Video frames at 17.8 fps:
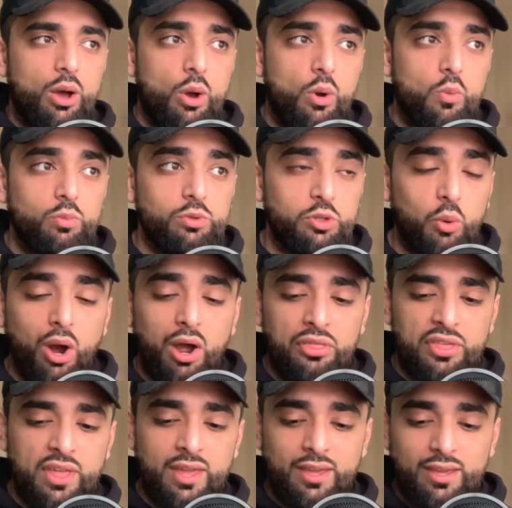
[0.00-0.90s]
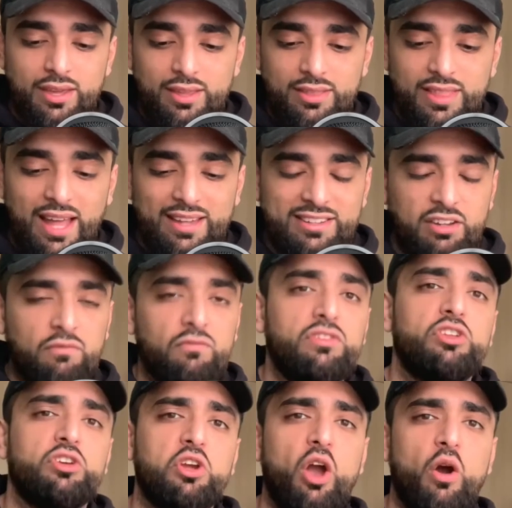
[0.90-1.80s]
Do I think that's
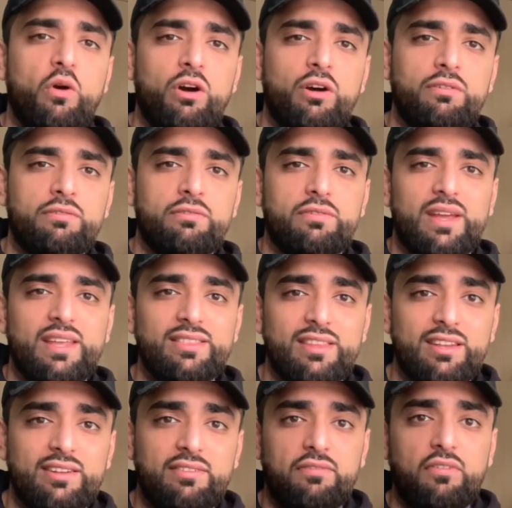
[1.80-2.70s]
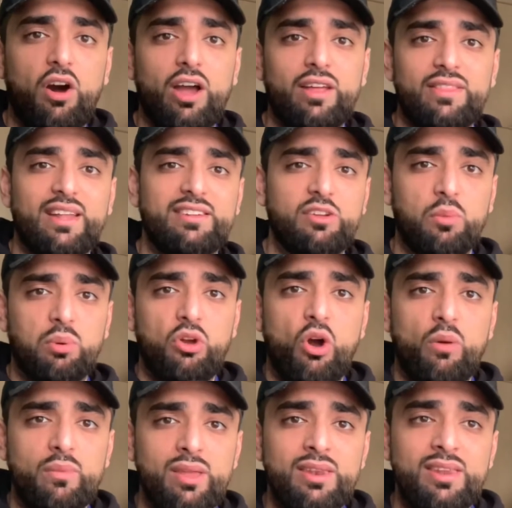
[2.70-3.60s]
something to go off in this fight that's
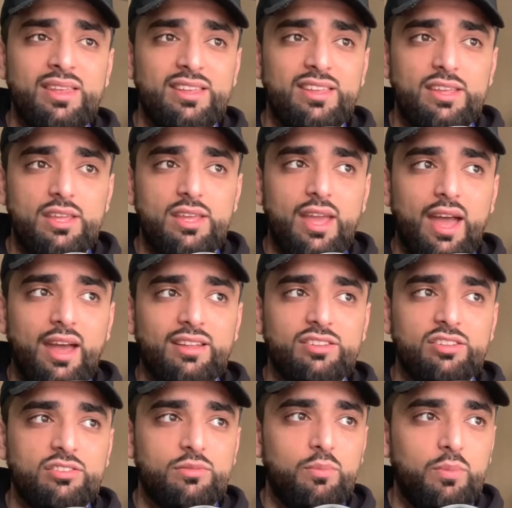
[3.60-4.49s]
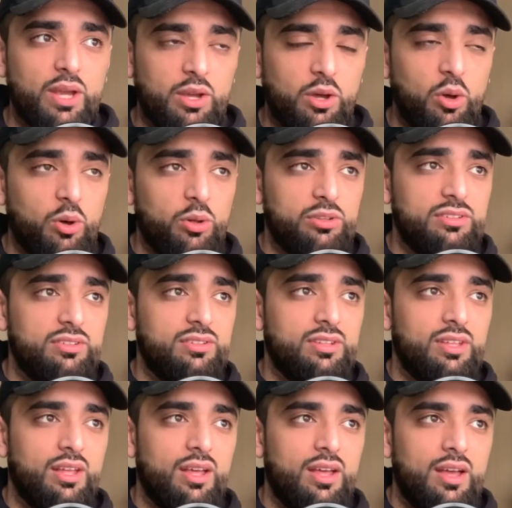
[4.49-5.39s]
upcoming? Yes, because
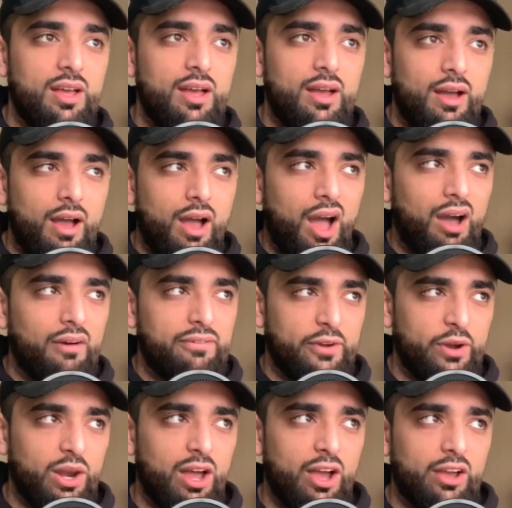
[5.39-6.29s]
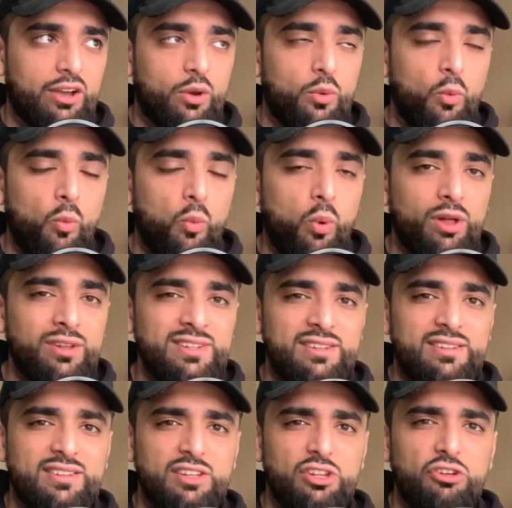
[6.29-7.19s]
I feel like
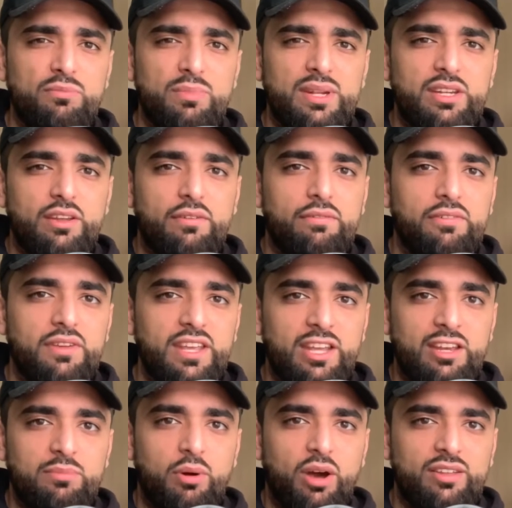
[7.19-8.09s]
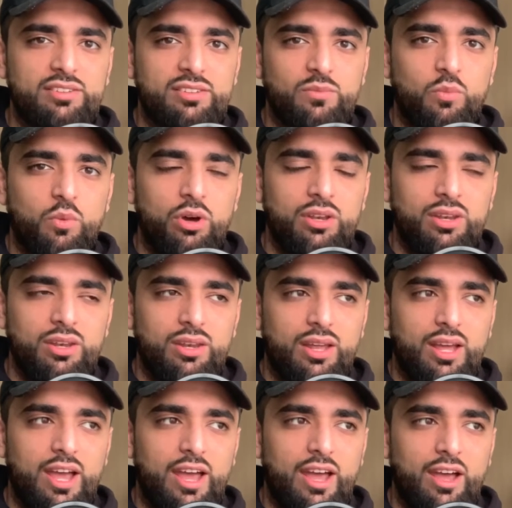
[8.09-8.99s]
once you've been defeated by someone,
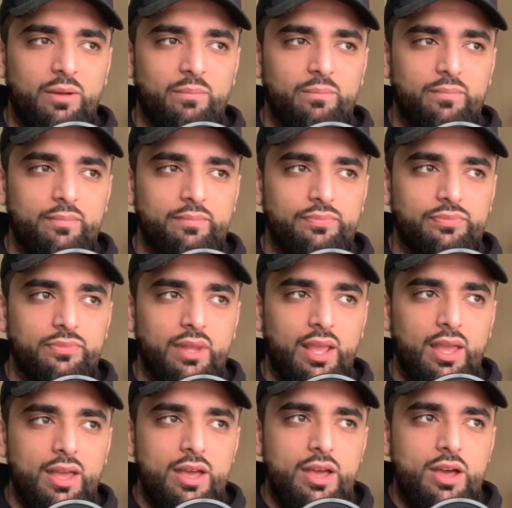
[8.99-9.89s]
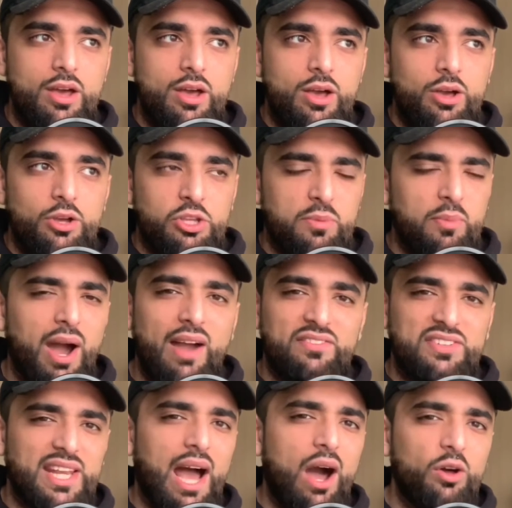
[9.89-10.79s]
you might
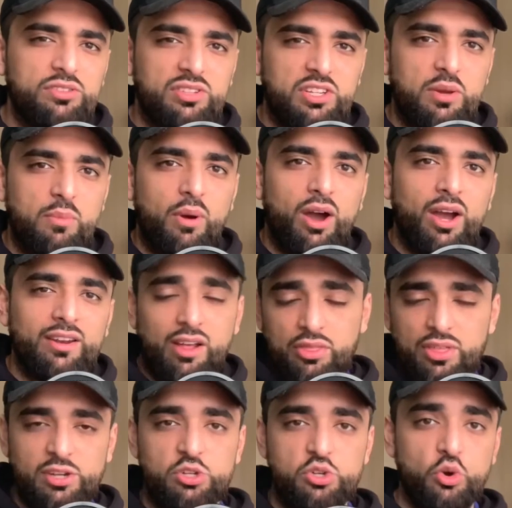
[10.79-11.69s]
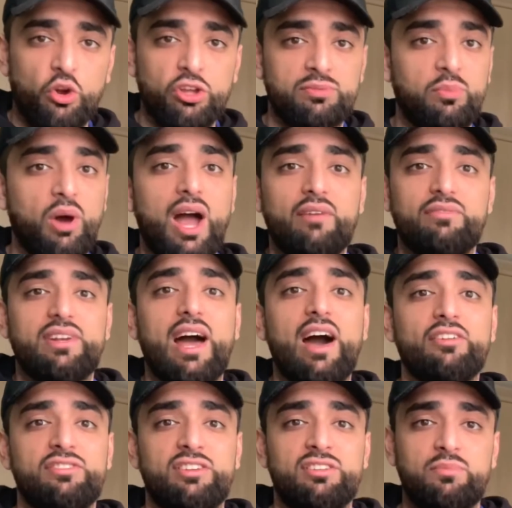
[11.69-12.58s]
have doubts in your mind. I think Joyce might have
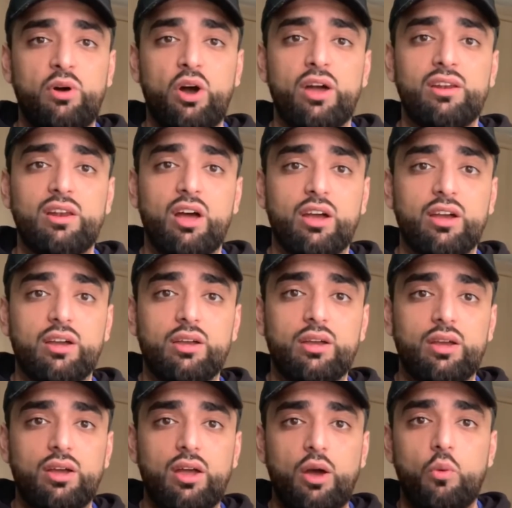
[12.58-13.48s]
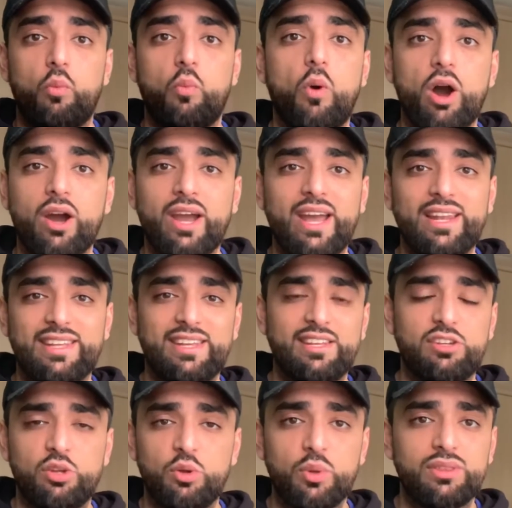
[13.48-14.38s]
doubts in his mind, like what can he
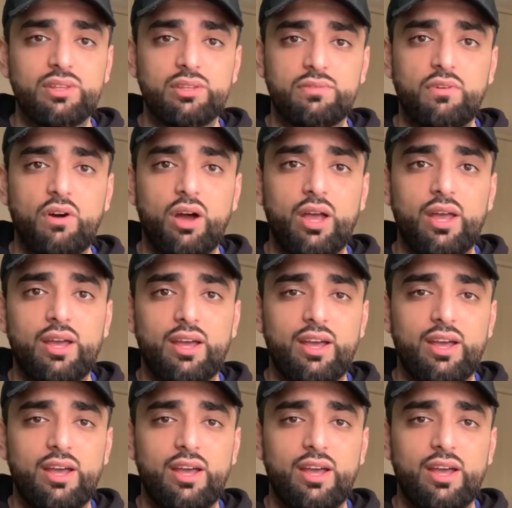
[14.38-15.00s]
do in this fight